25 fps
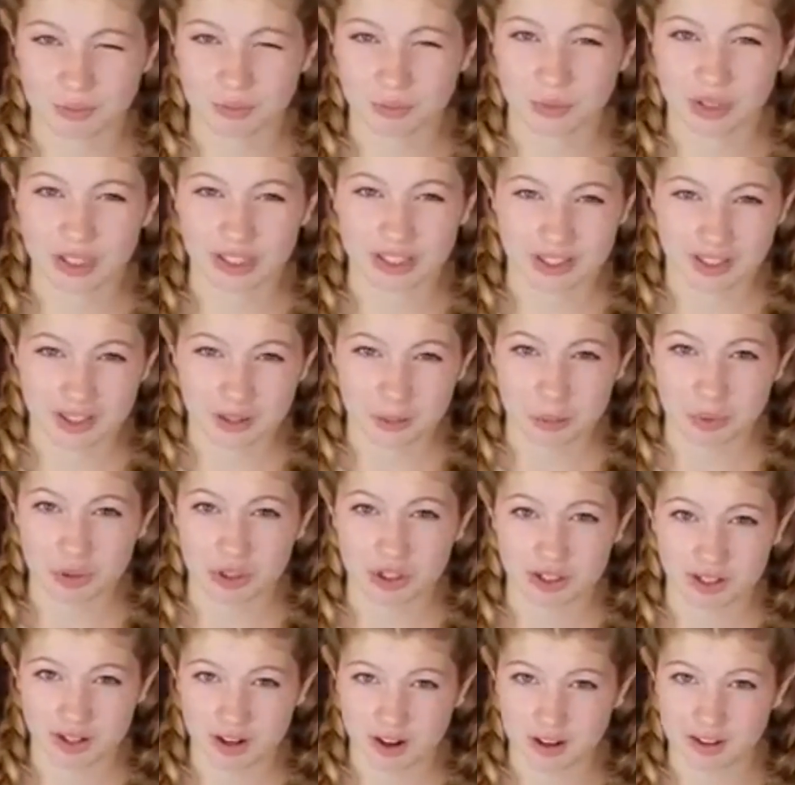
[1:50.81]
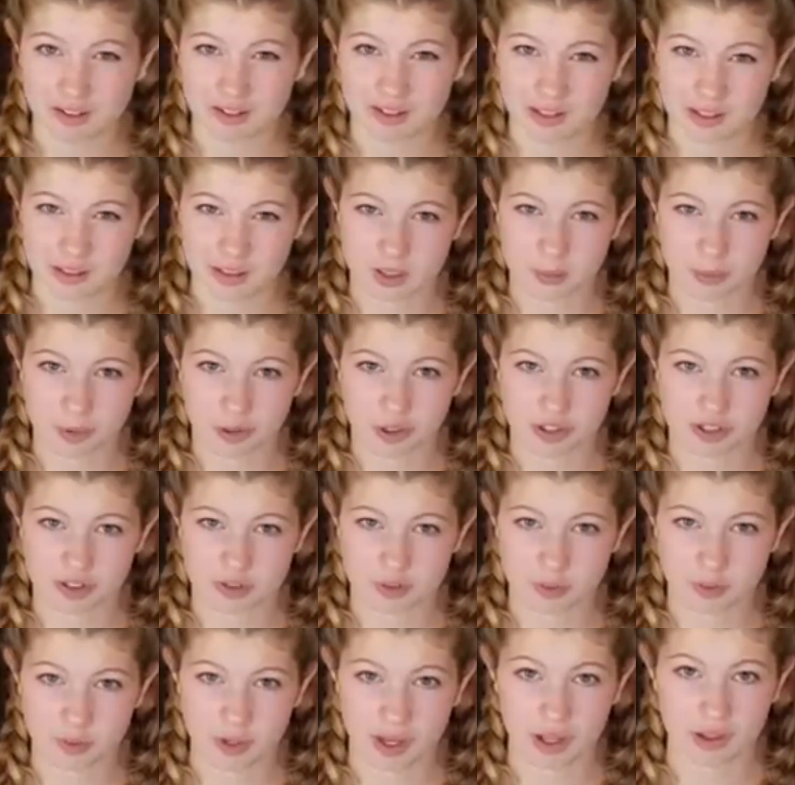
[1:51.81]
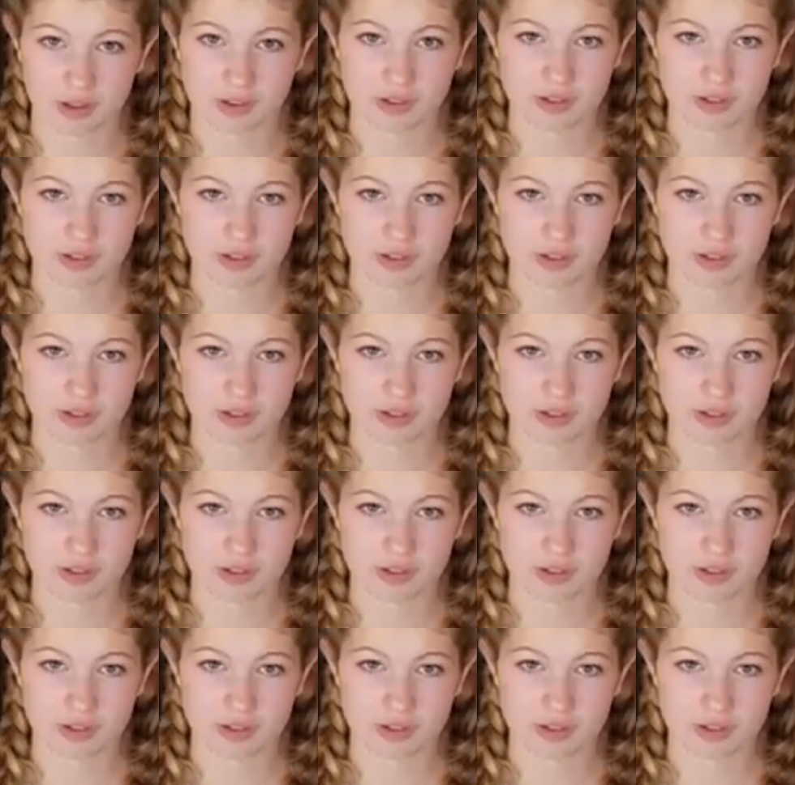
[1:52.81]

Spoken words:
we can get pretty hot in the summer as well.